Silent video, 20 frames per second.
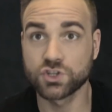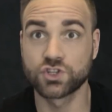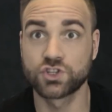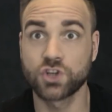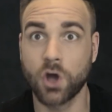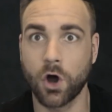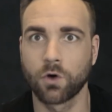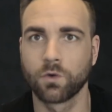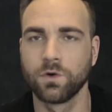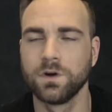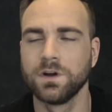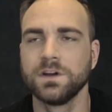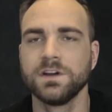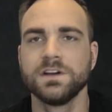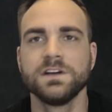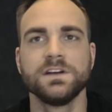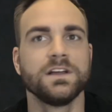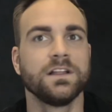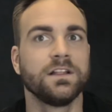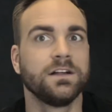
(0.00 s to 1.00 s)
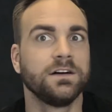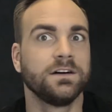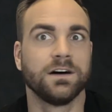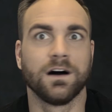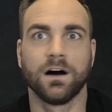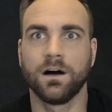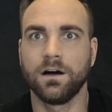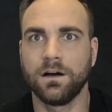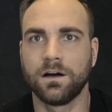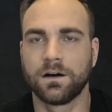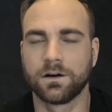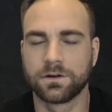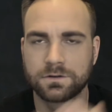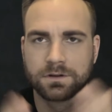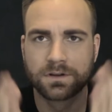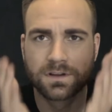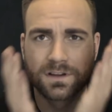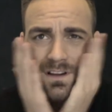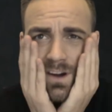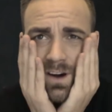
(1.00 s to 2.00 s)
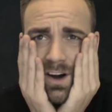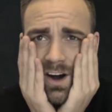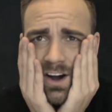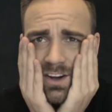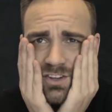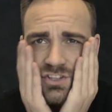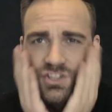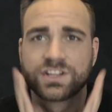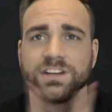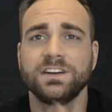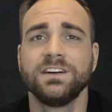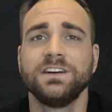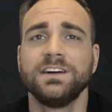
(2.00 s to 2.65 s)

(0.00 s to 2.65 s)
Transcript: So, oh gosh,